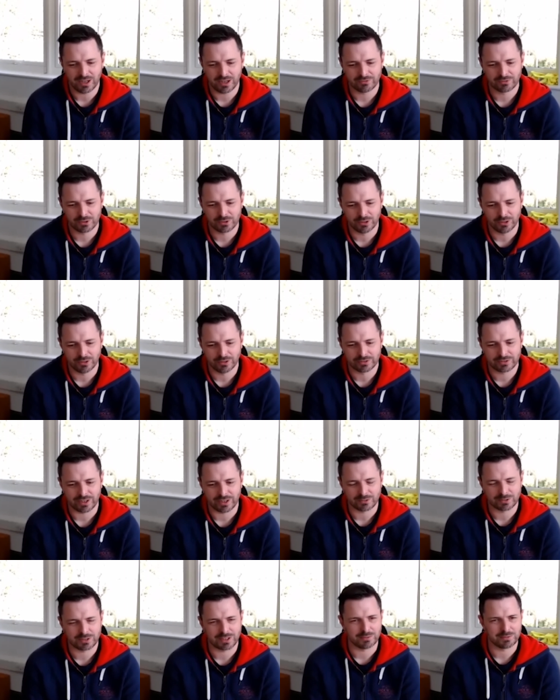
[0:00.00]
have got
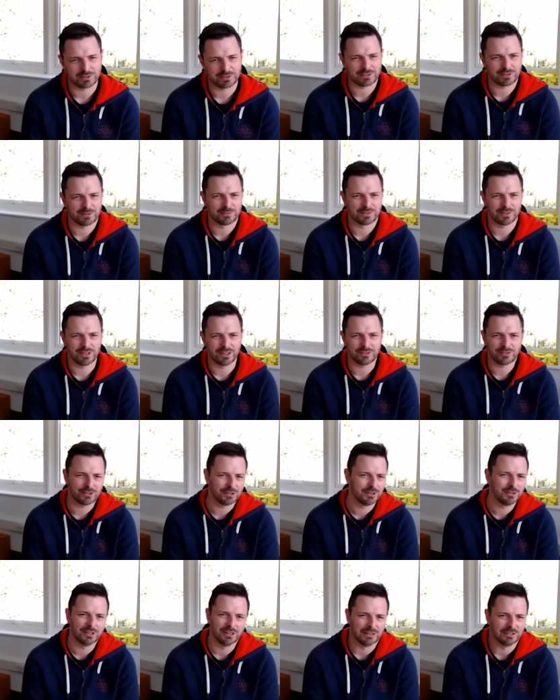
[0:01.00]
soundscape systems in their
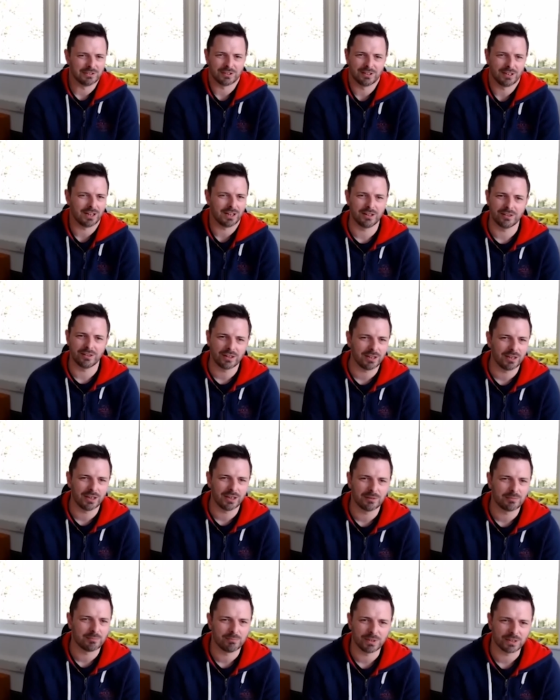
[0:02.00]
studios and they're
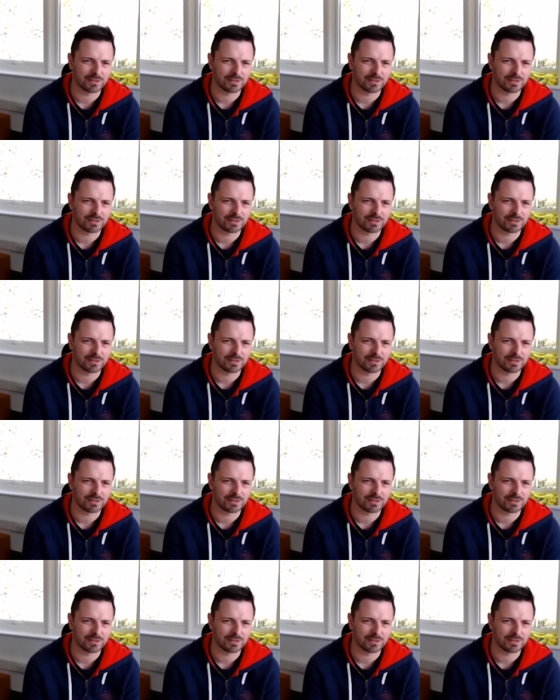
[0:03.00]
they're